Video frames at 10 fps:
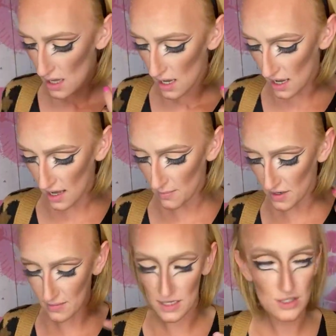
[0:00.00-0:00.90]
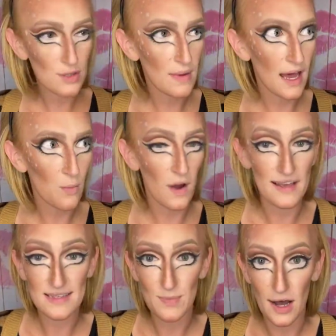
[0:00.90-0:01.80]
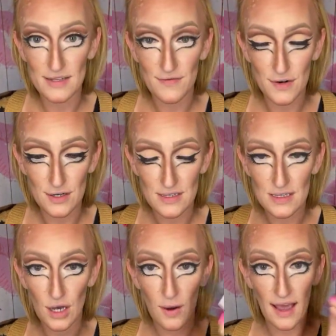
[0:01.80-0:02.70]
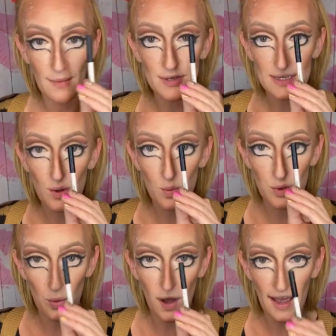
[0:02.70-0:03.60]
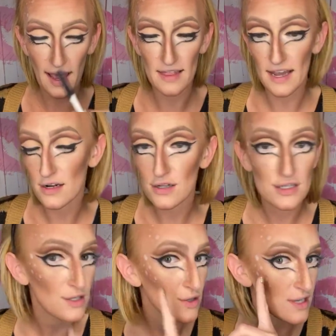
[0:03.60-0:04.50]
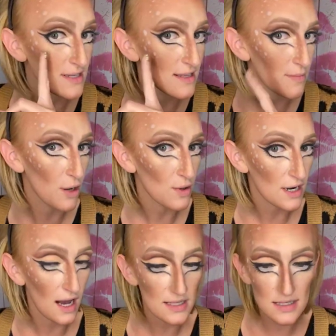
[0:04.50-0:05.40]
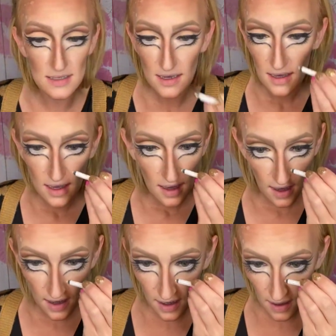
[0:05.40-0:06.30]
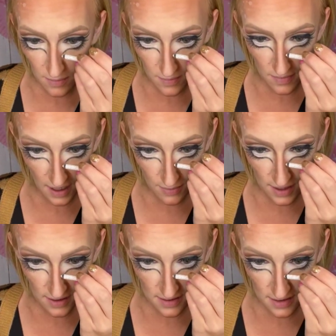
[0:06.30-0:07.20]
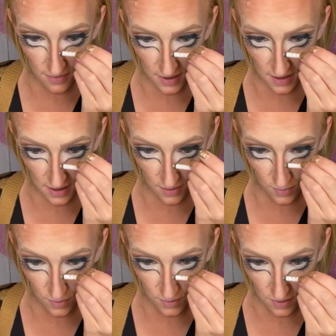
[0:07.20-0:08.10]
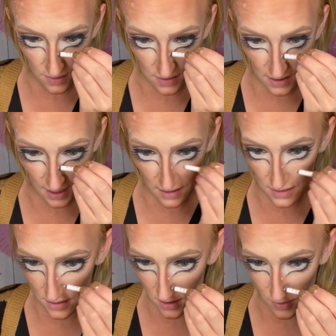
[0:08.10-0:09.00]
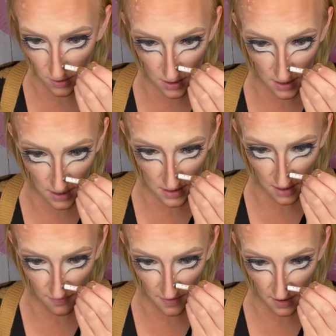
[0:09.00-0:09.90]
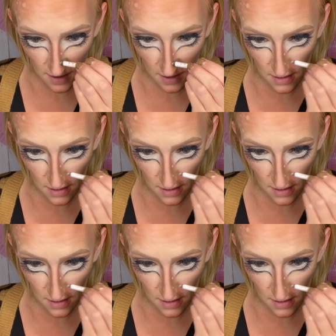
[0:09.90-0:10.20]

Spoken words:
But I'm going to do my white spots first. So I am using the white eyeliner to do these little polka dots. I mean, there's not really a rule to how to do your polka dots. I feel like on the